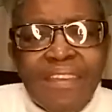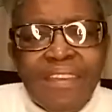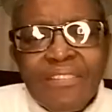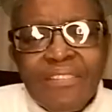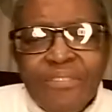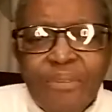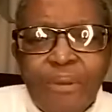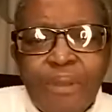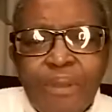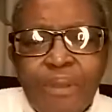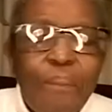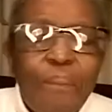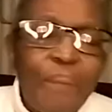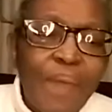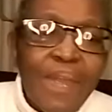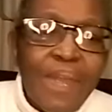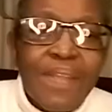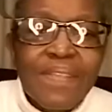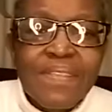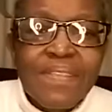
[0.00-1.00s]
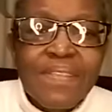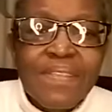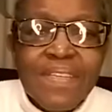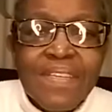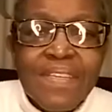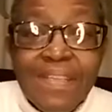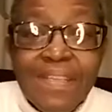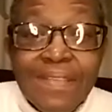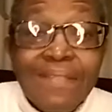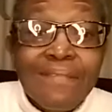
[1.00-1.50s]
So comparison
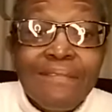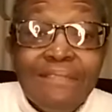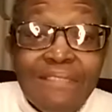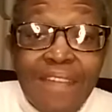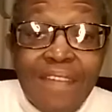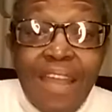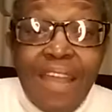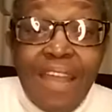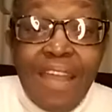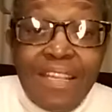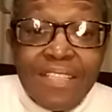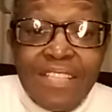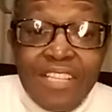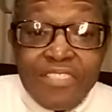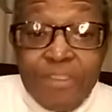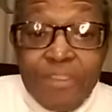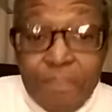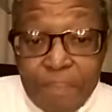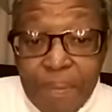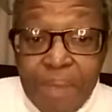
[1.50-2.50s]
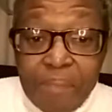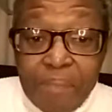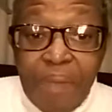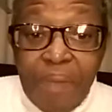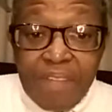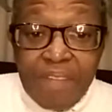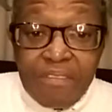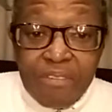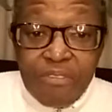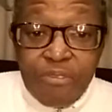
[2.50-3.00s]
is really such a big
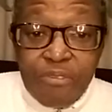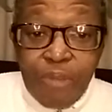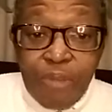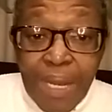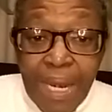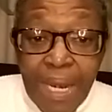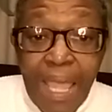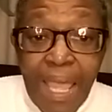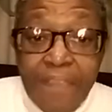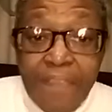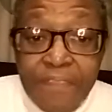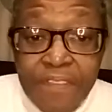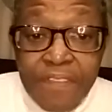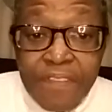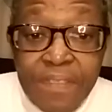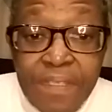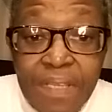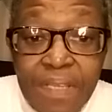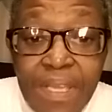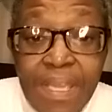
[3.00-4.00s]
part of our lives.